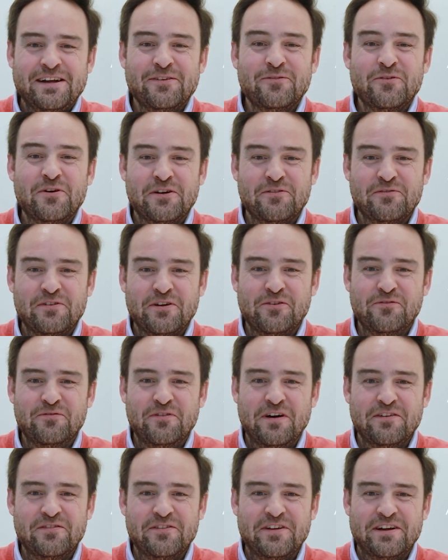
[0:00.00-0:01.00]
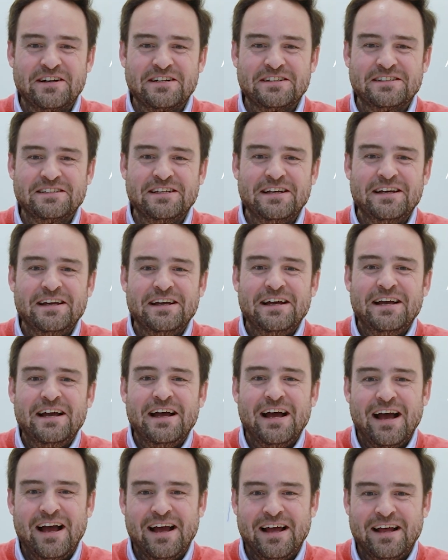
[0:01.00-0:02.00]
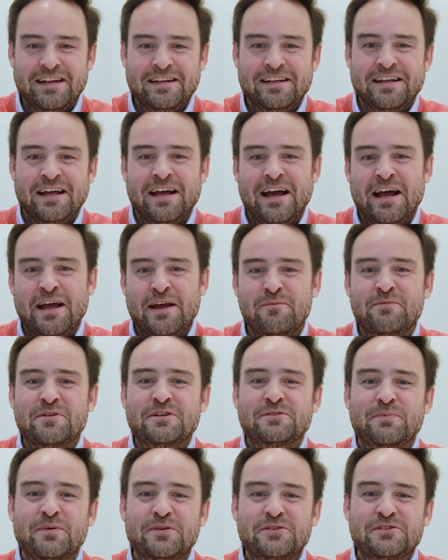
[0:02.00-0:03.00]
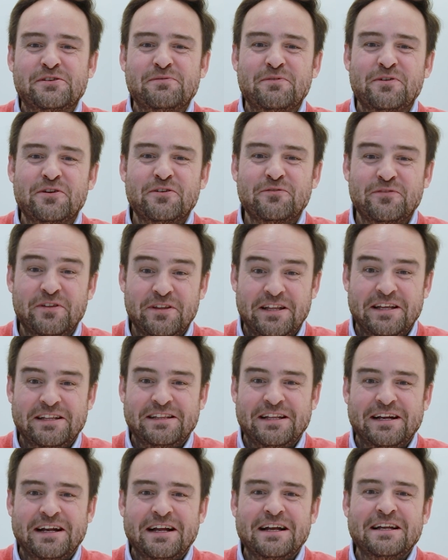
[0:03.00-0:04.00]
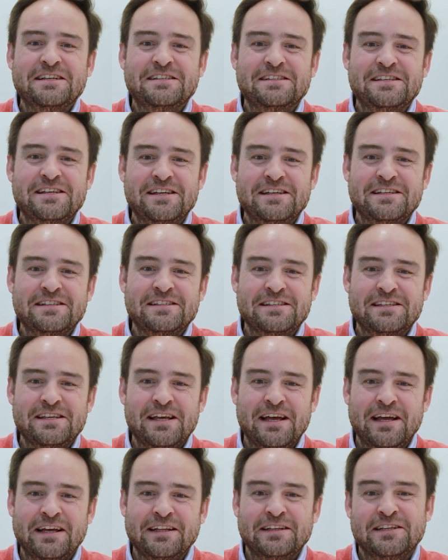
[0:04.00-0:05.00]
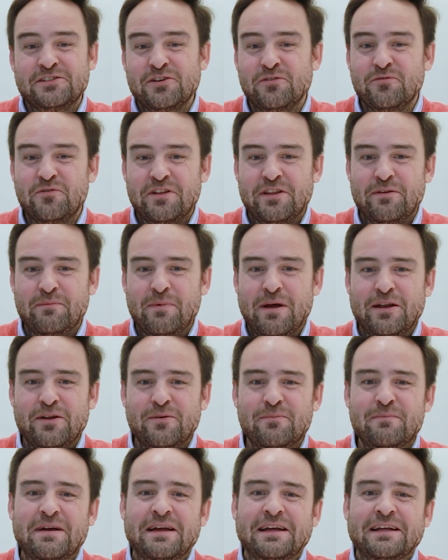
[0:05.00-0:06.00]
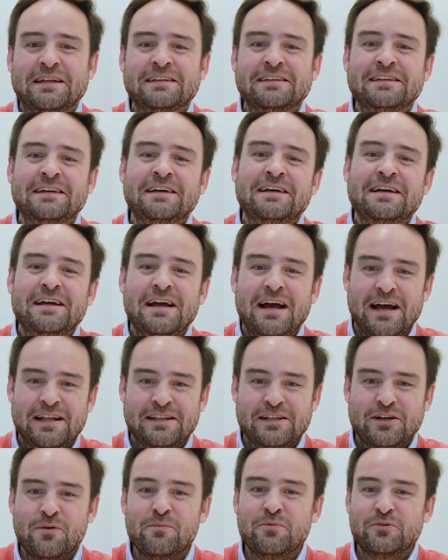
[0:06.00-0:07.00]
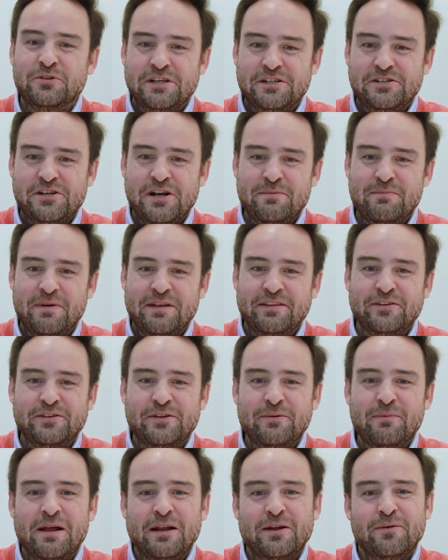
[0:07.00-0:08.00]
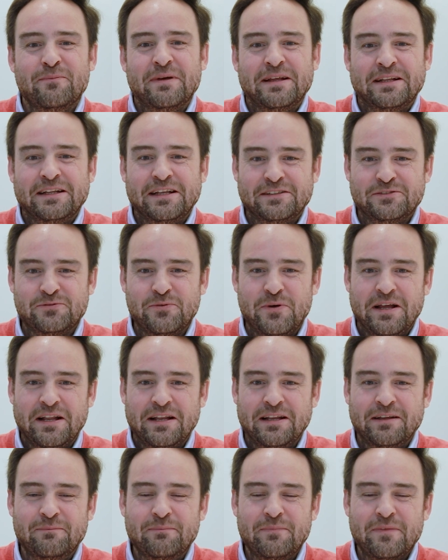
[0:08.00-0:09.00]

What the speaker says: I'm one of the co-founders, and I am responsible of the data analysis, the software development, and the computational method development as well.